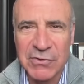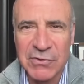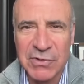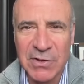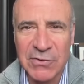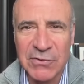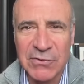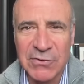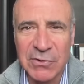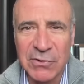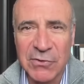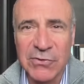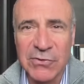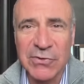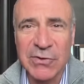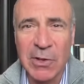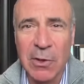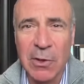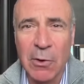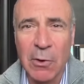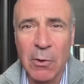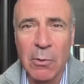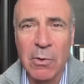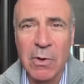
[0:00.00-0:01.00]
was just to
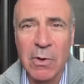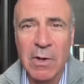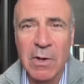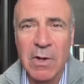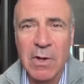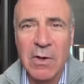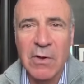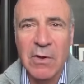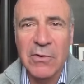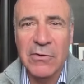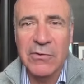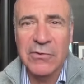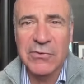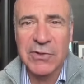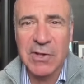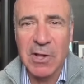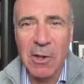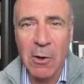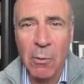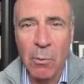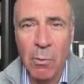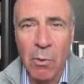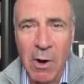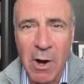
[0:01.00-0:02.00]
slow
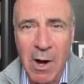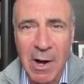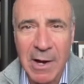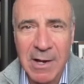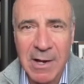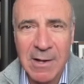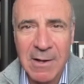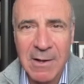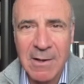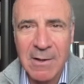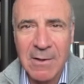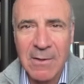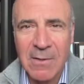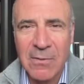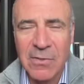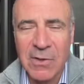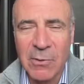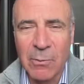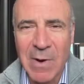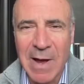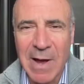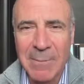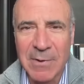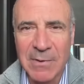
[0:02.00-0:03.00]
slow walk
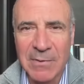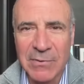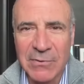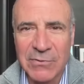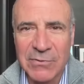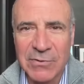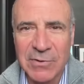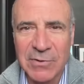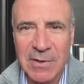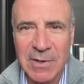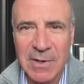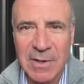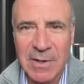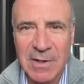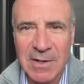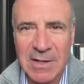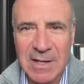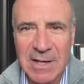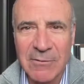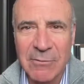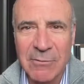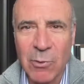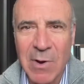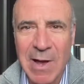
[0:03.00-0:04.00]
the weapons
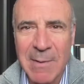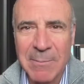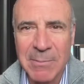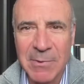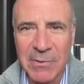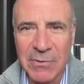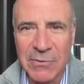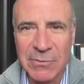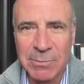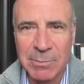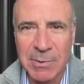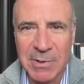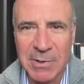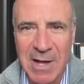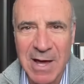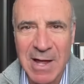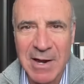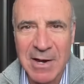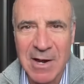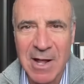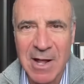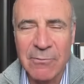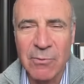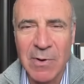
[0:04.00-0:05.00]
give weapons, but
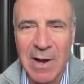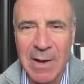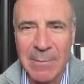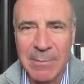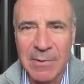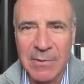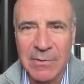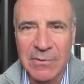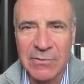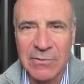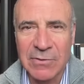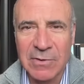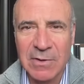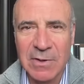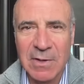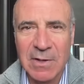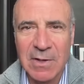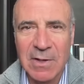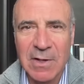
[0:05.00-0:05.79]
not enough weapons,